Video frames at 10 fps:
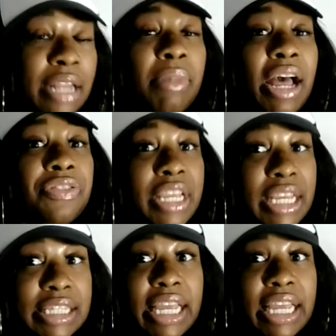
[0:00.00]
my thing
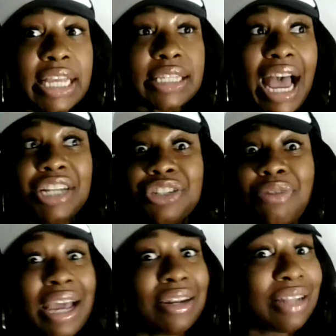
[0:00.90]
is this: I
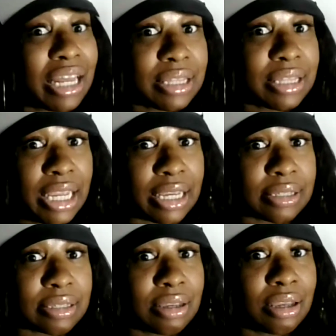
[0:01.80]
tried a lot of
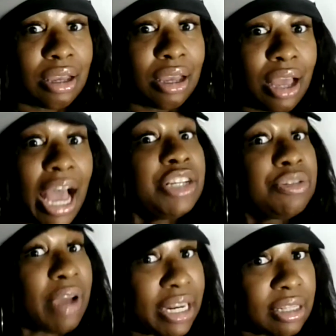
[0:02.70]
things. I'm
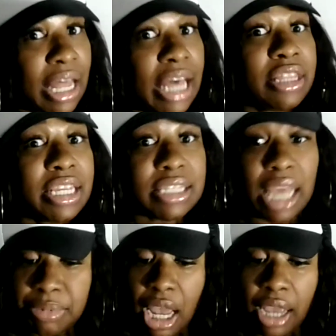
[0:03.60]

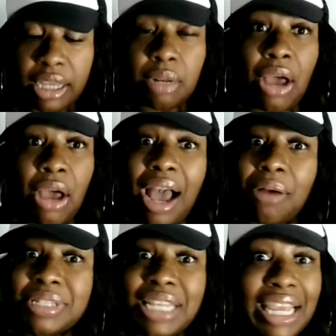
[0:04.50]
talking about. I
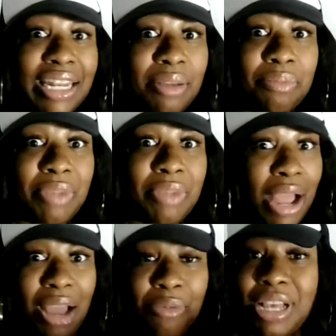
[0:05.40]
was eating.
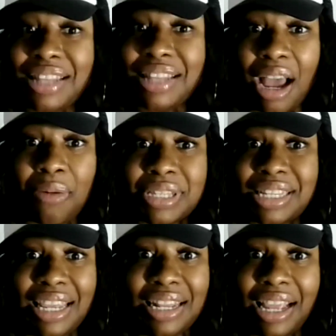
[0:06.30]
It wasn't like I
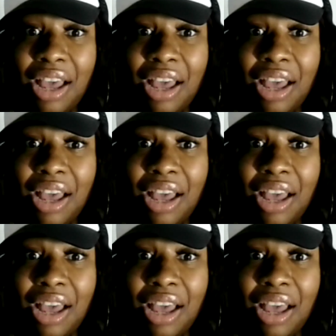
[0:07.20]
wasn't eating